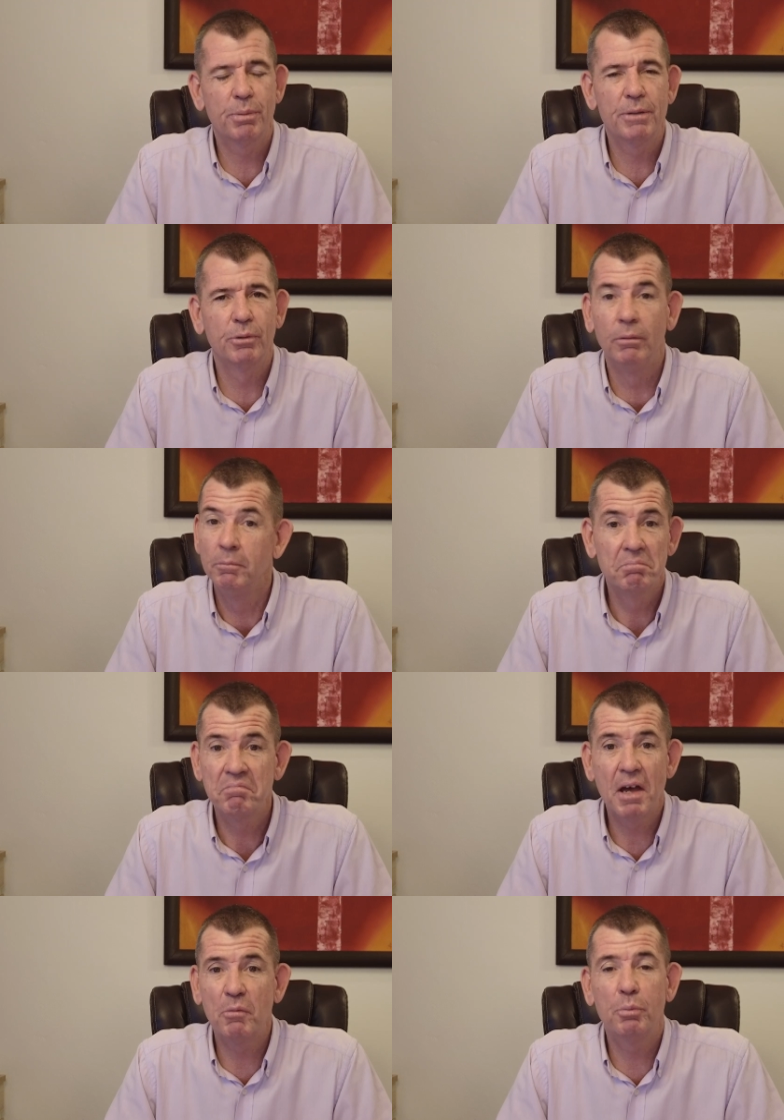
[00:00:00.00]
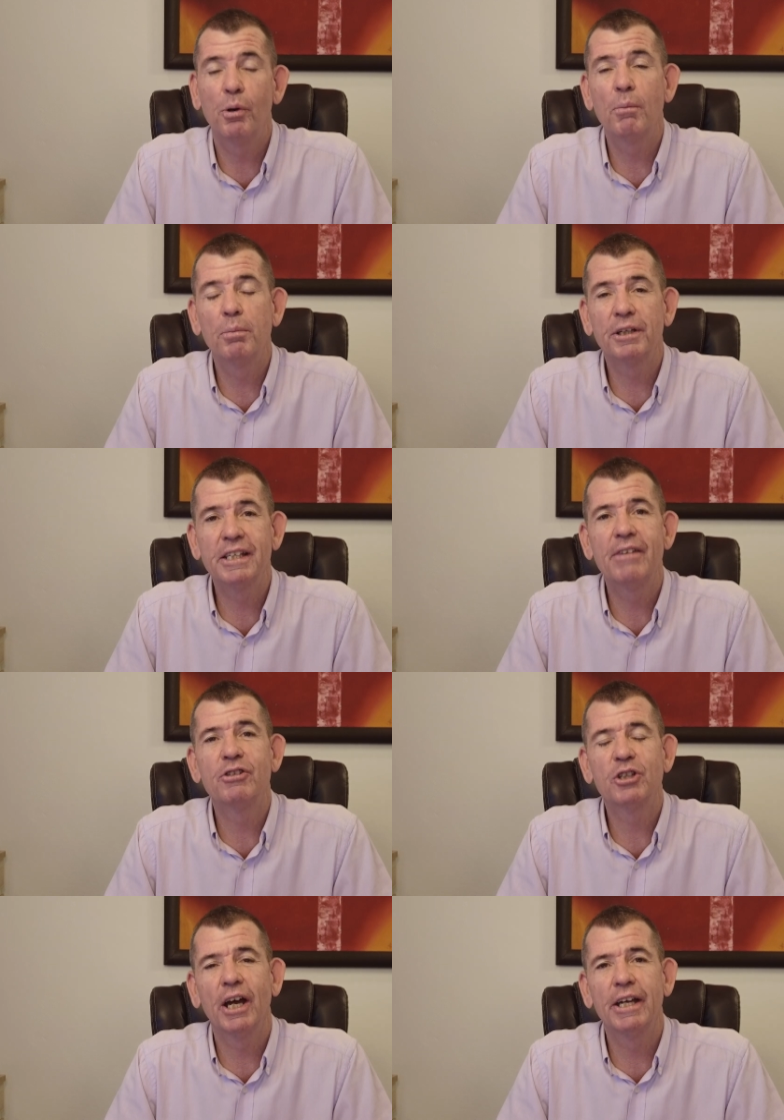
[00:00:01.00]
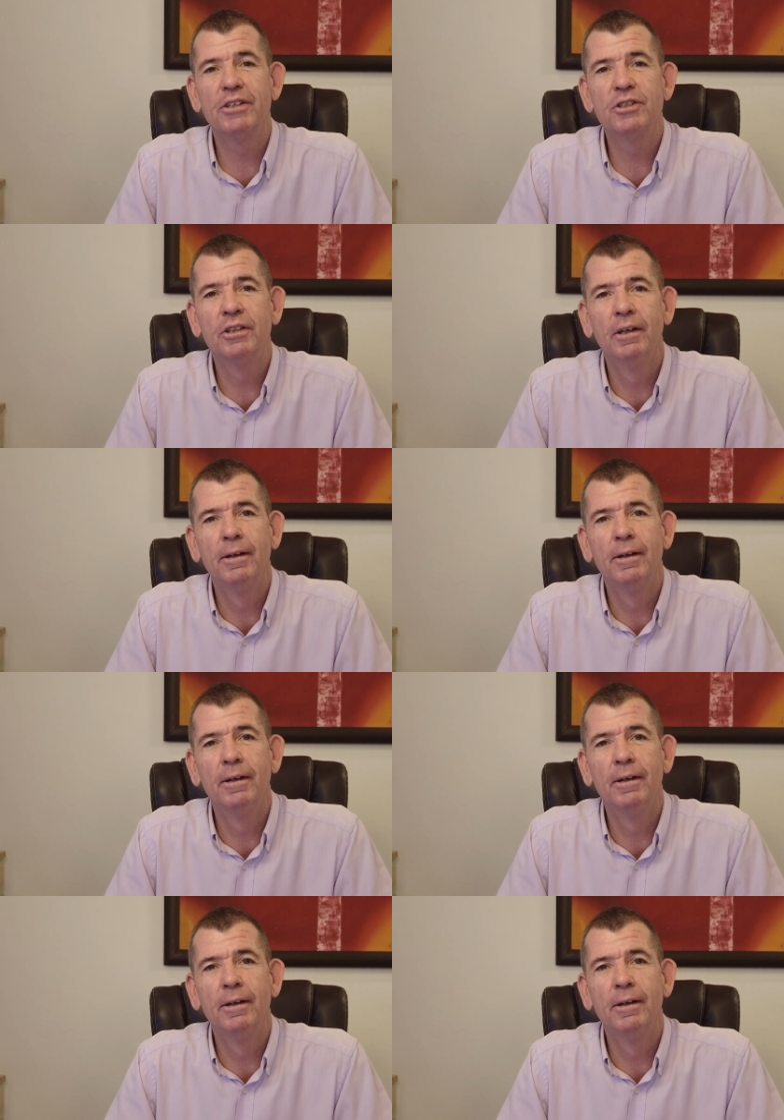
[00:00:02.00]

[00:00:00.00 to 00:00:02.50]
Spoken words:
people. That will probably never change.